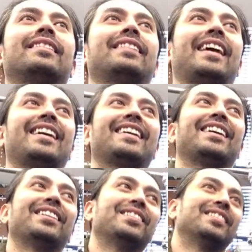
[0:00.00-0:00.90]
Thank
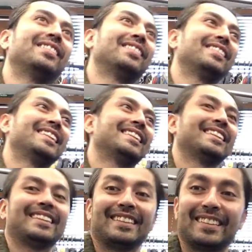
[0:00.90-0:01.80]
you.
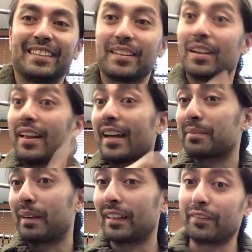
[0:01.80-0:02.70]

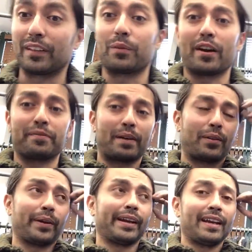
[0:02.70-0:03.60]
That's my lovely wife, by
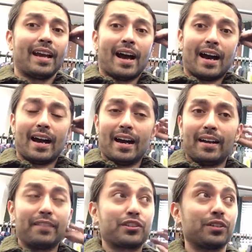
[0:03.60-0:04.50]
the way. Uh,
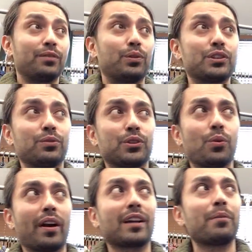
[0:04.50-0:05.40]
if she, would you, you
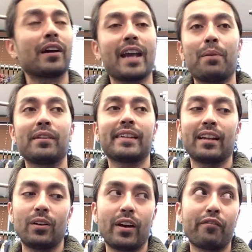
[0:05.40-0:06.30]
want to come on camera, say
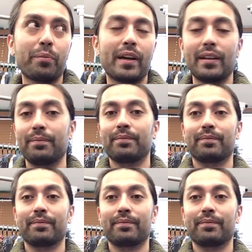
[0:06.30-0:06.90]
hello to everybody?